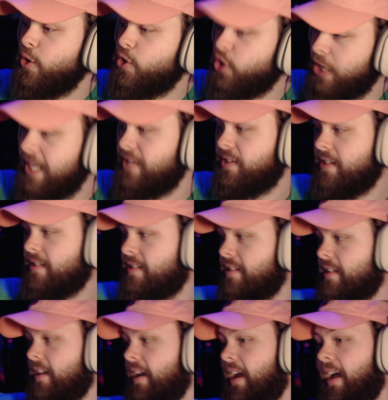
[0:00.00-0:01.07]
Jesus.
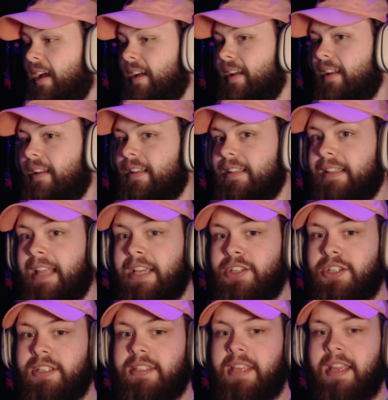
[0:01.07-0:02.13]
Like
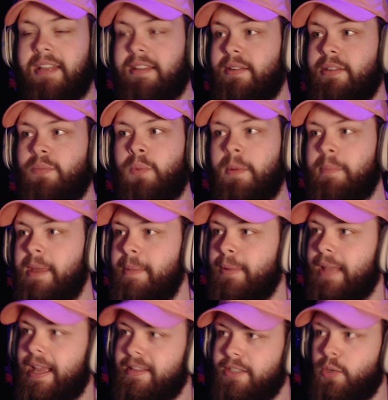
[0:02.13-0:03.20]
she said, when
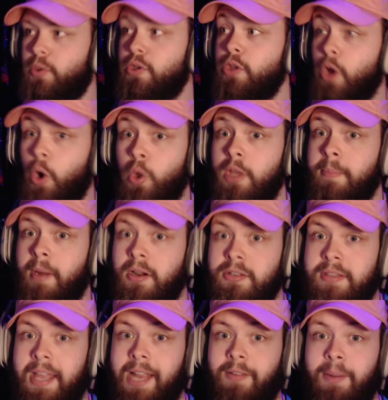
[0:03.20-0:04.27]
people ask you, are you the only
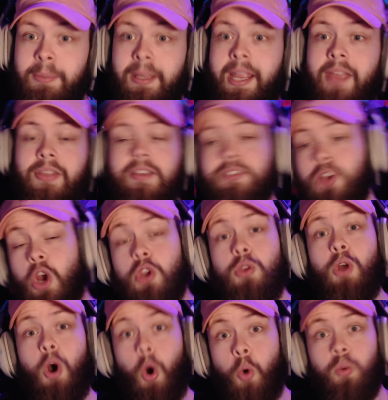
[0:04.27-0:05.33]
person that can replicate this? Are you
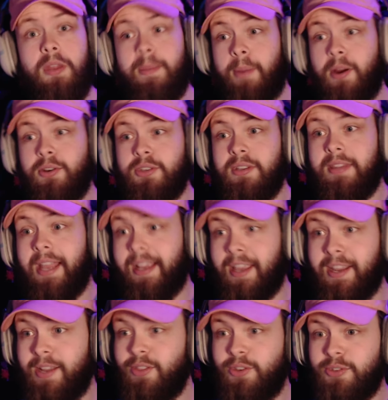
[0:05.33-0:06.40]
the only person that
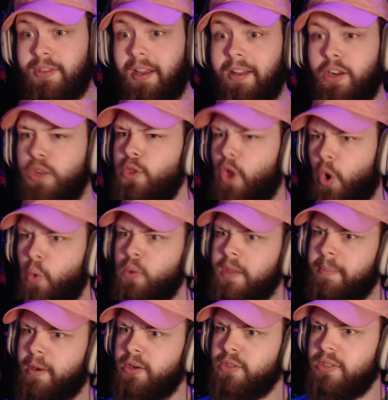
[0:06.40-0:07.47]
can get this done? Are you the
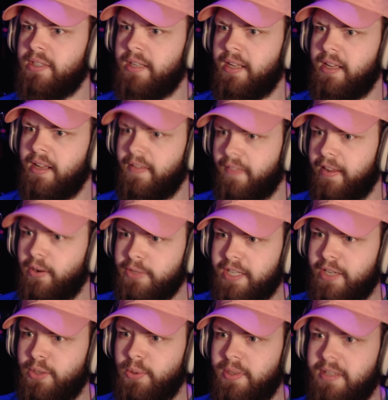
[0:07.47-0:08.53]
only person that knows how
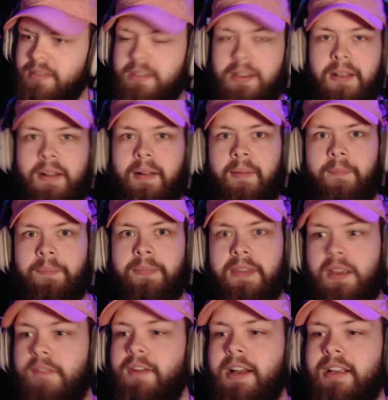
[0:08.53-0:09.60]
to do this?
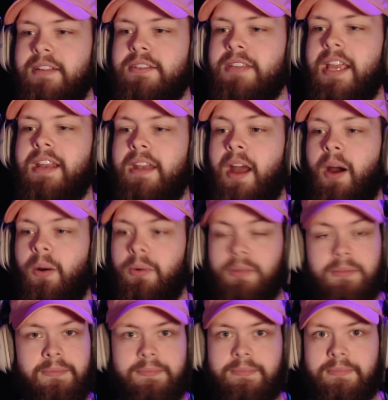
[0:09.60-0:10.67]
Fucking say no.
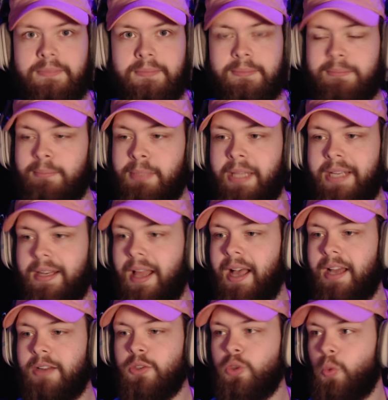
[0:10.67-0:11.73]
Be like, nah, I
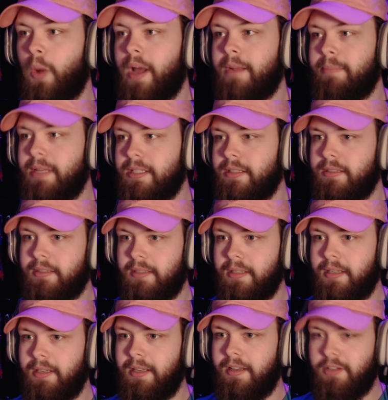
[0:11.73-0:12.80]
got a squad of bitches
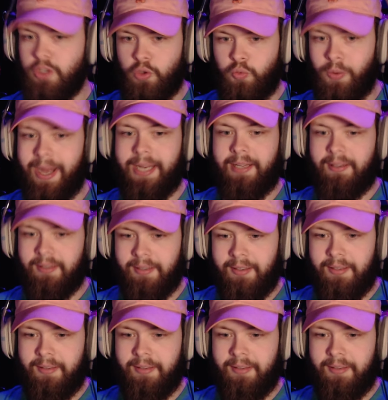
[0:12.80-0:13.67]
just ready.